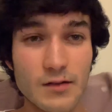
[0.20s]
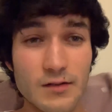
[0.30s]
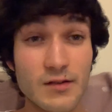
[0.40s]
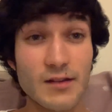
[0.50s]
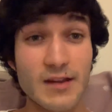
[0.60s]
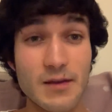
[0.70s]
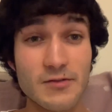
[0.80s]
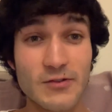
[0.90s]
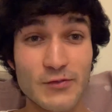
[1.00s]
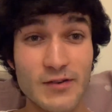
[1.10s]
So yeah, the game
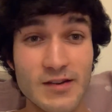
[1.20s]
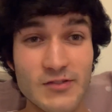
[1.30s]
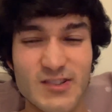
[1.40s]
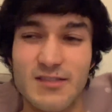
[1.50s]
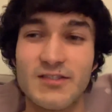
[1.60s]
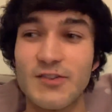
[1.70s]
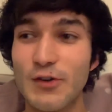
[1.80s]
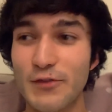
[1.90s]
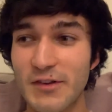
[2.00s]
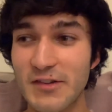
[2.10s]
is just finished. I've turned it
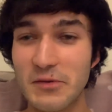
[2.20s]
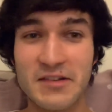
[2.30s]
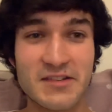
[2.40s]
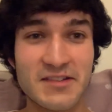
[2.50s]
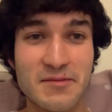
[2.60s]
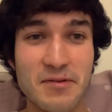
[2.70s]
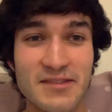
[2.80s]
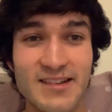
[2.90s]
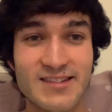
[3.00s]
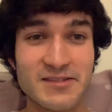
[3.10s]
off because I don't listen to the
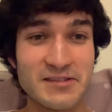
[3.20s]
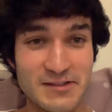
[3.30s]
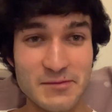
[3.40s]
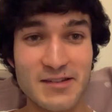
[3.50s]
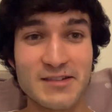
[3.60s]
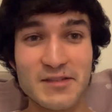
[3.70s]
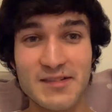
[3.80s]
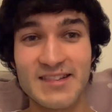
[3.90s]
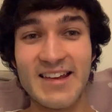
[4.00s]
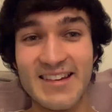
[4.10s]
pundits. So I listen to myself instead.